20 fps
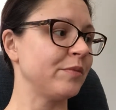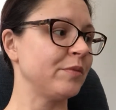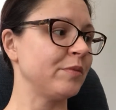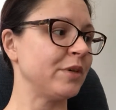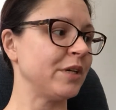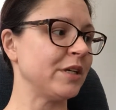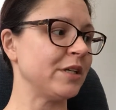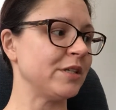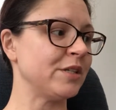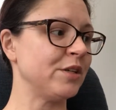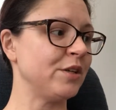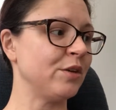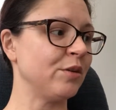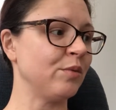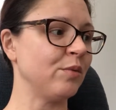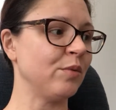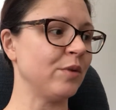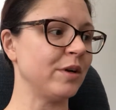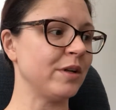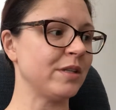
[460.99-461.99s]
Because you
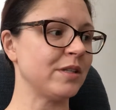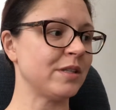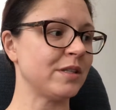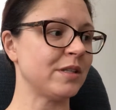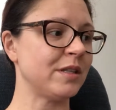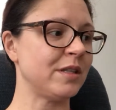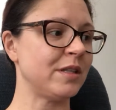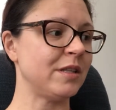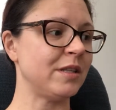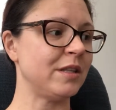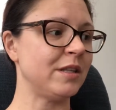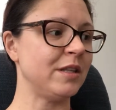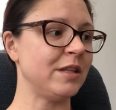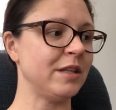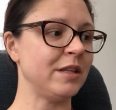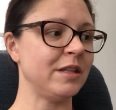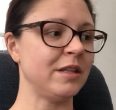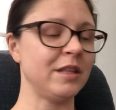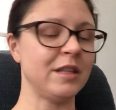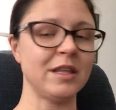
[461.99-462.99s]
don't want
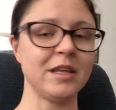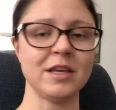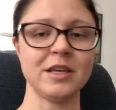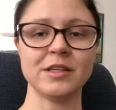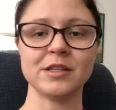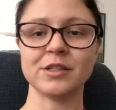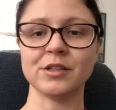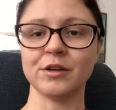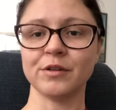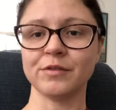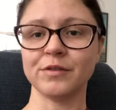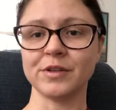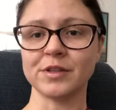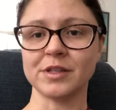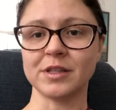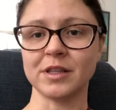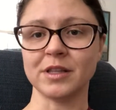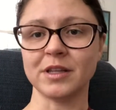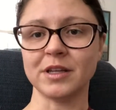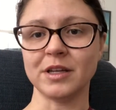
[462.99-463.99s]
the surface
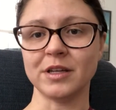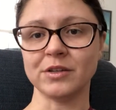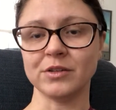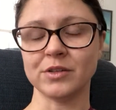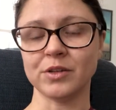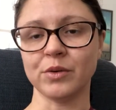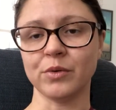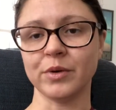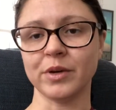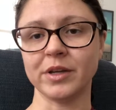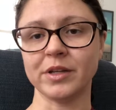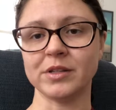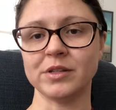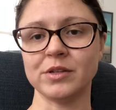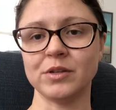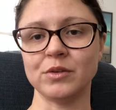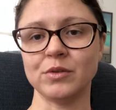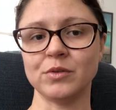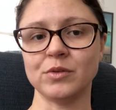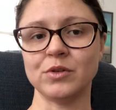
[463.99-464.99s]
that the needle's going
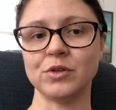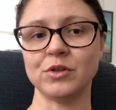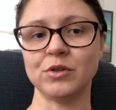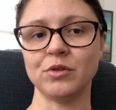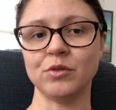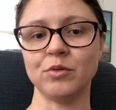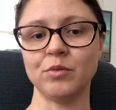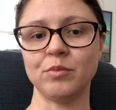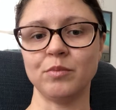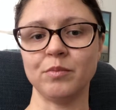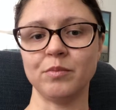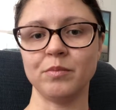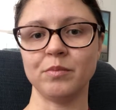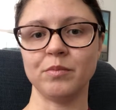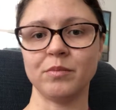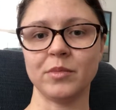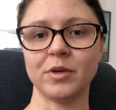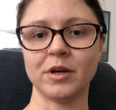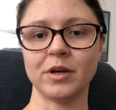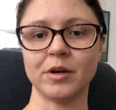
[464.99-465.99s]
into to
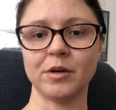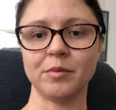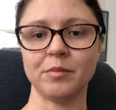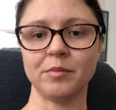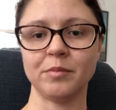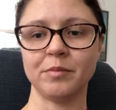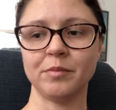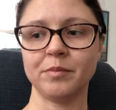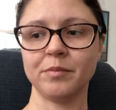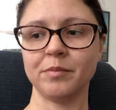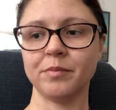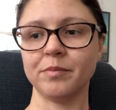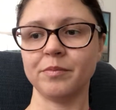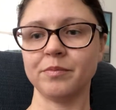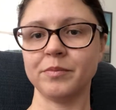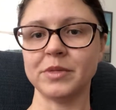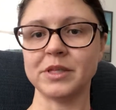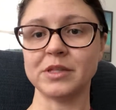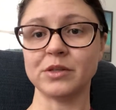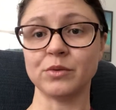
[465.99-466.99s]

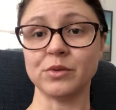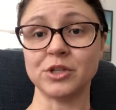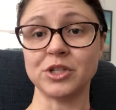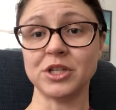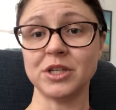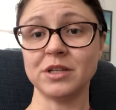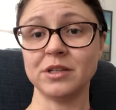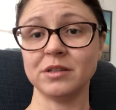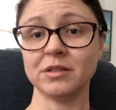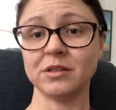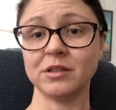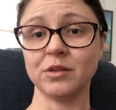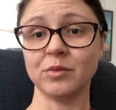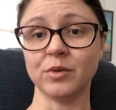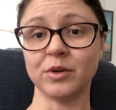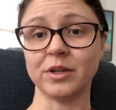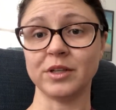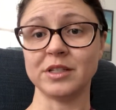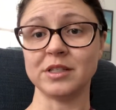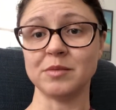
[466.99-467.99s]
be squishy. You
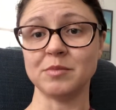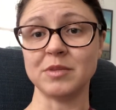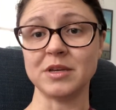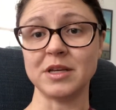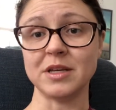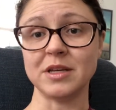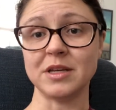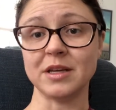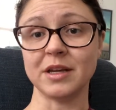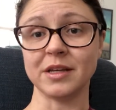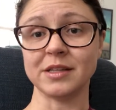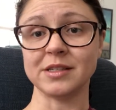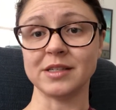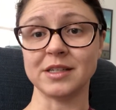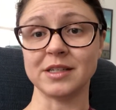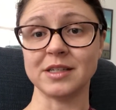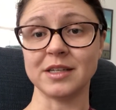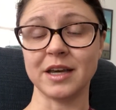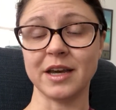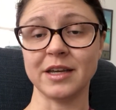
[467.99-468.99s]
want it to be nice
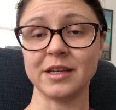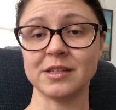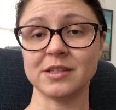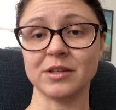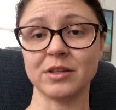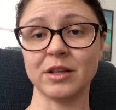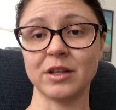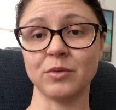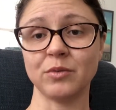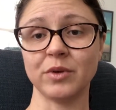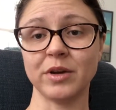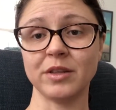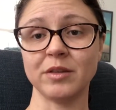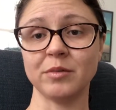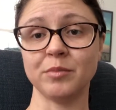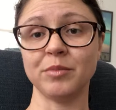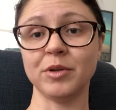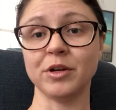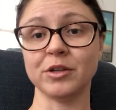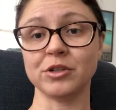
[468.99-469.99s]
and tight, so that way the
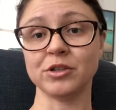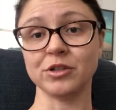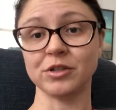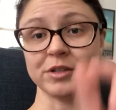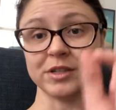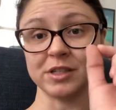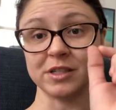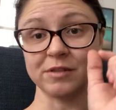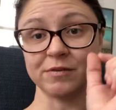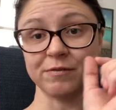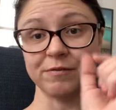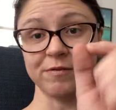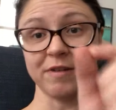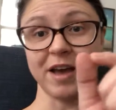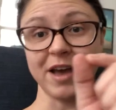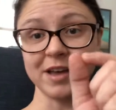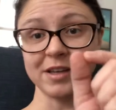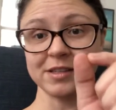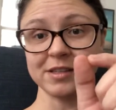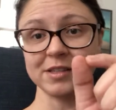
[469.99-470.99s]
puncture is
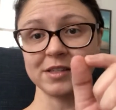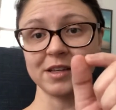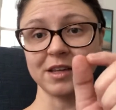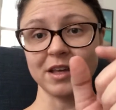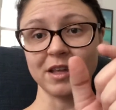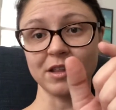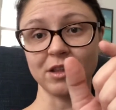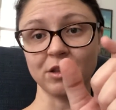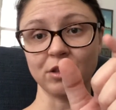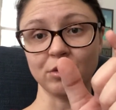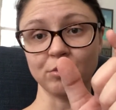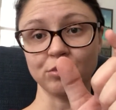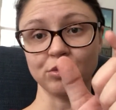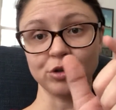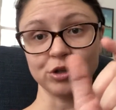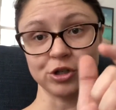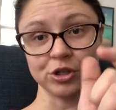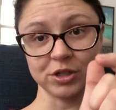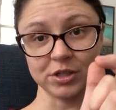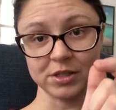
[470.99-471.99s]
fast and then the
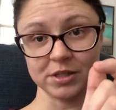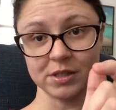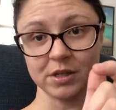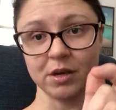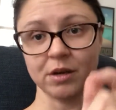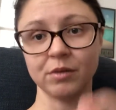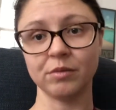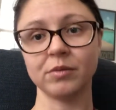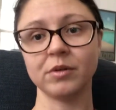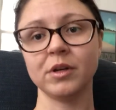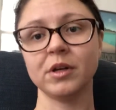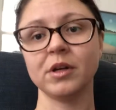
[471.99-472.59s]
push is slow.